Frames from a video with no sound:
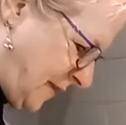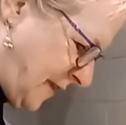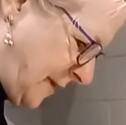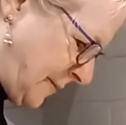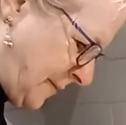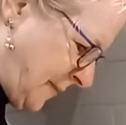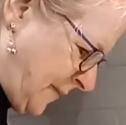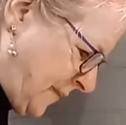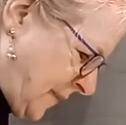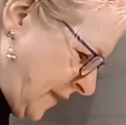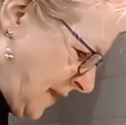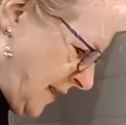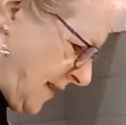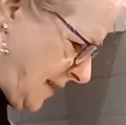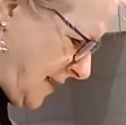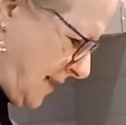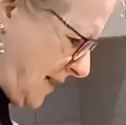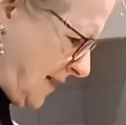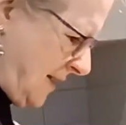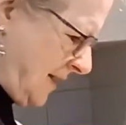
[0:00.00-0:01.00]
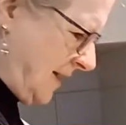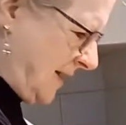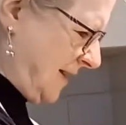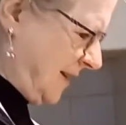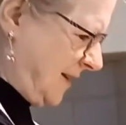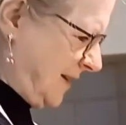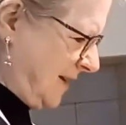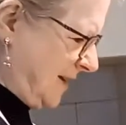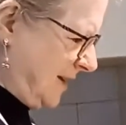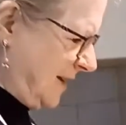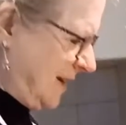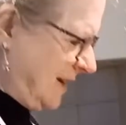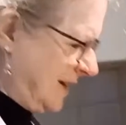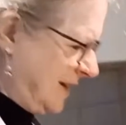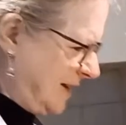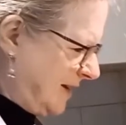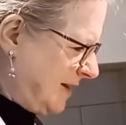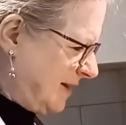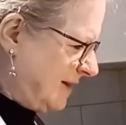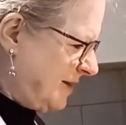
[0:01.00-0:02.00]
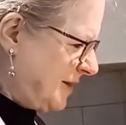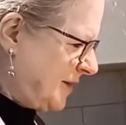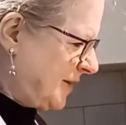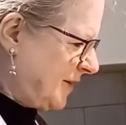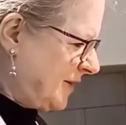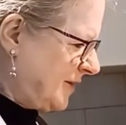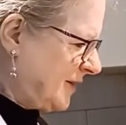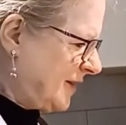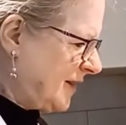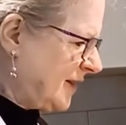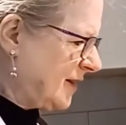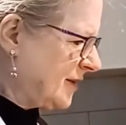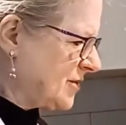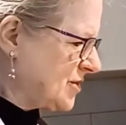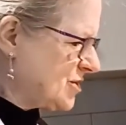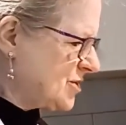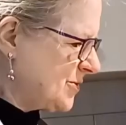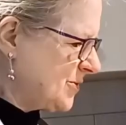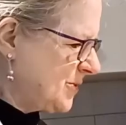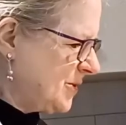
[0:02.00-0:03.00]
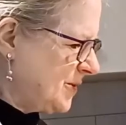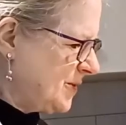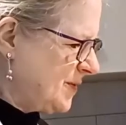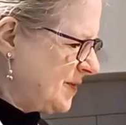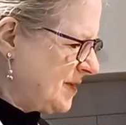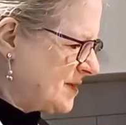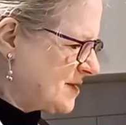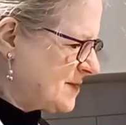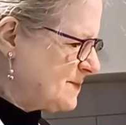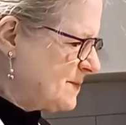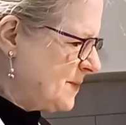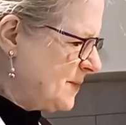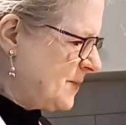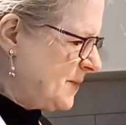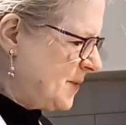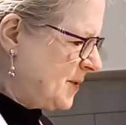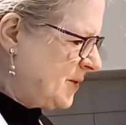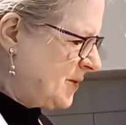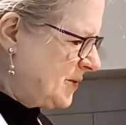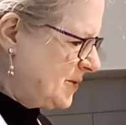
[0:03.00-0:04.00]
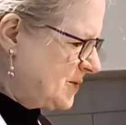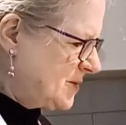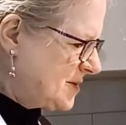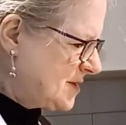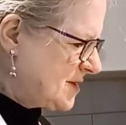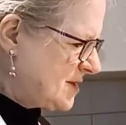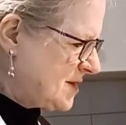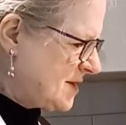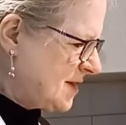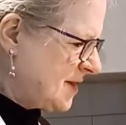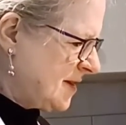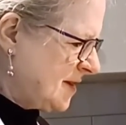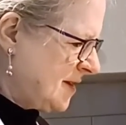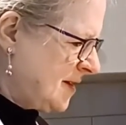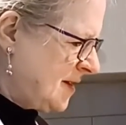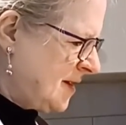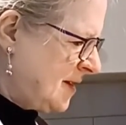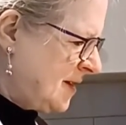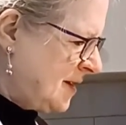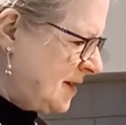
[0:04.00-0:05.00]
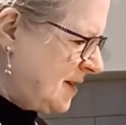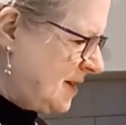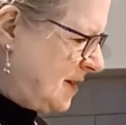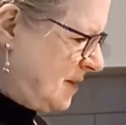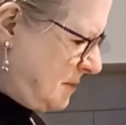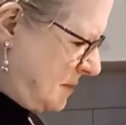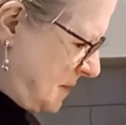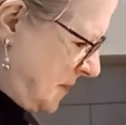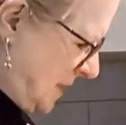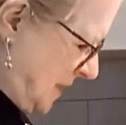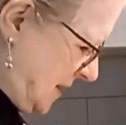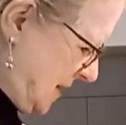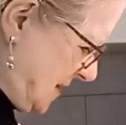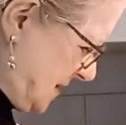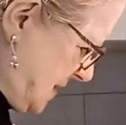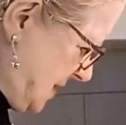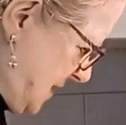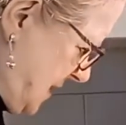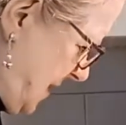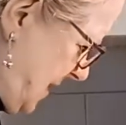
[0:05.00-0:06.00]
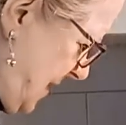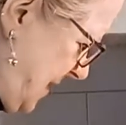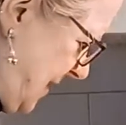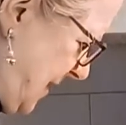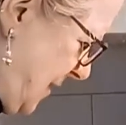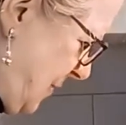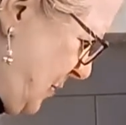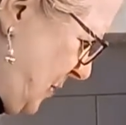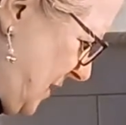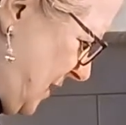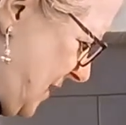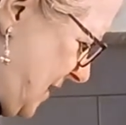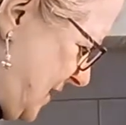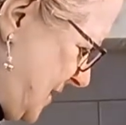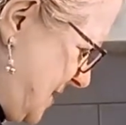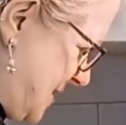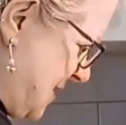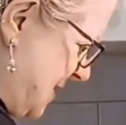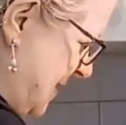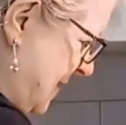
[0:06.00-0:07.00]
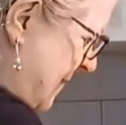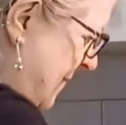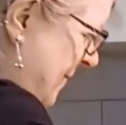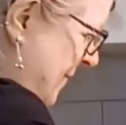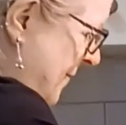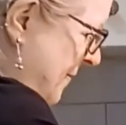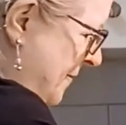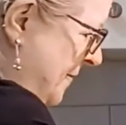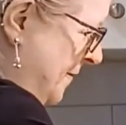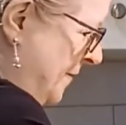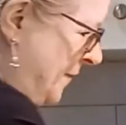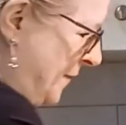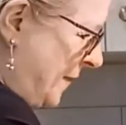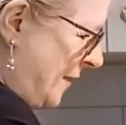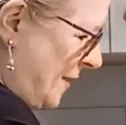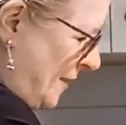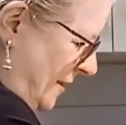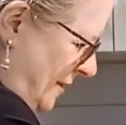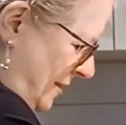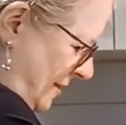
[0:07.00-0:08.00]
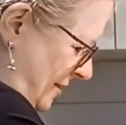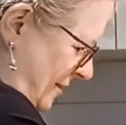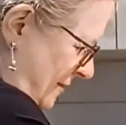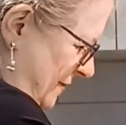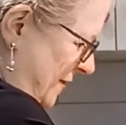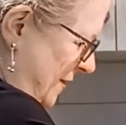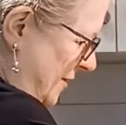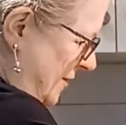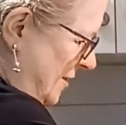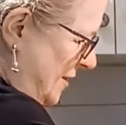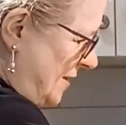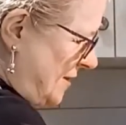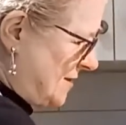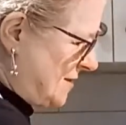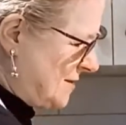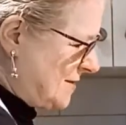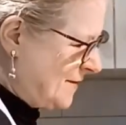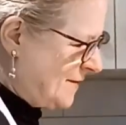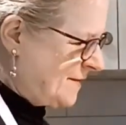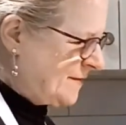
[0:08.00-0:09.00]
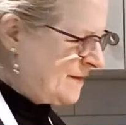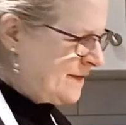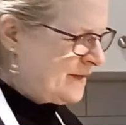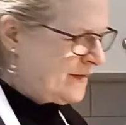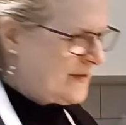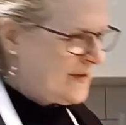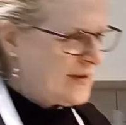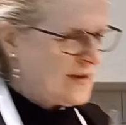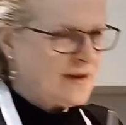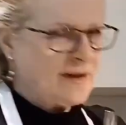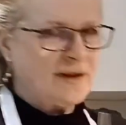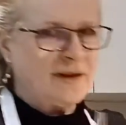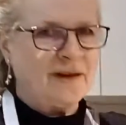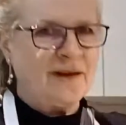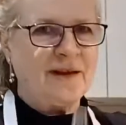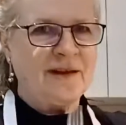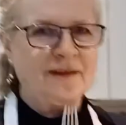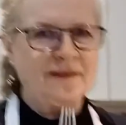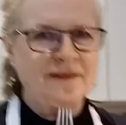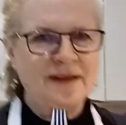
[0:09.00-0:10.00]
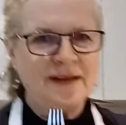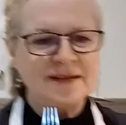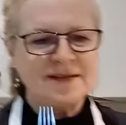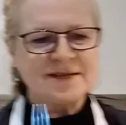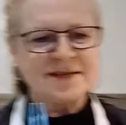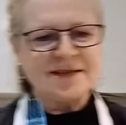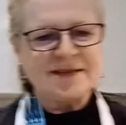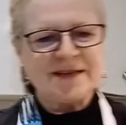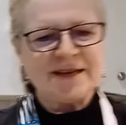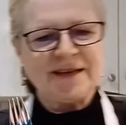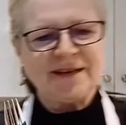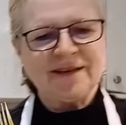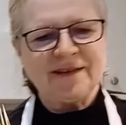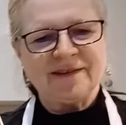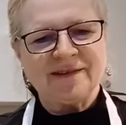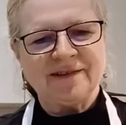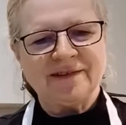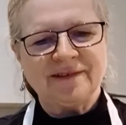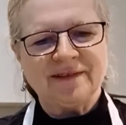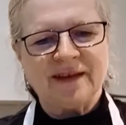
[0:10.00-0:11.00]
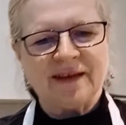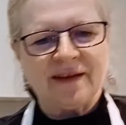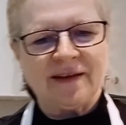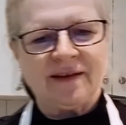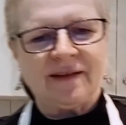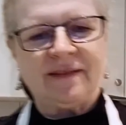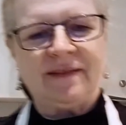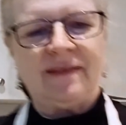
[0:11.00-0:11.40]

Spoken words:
them. And I thought I'll show you this most amazing little piece of goodness. Now let's take a look at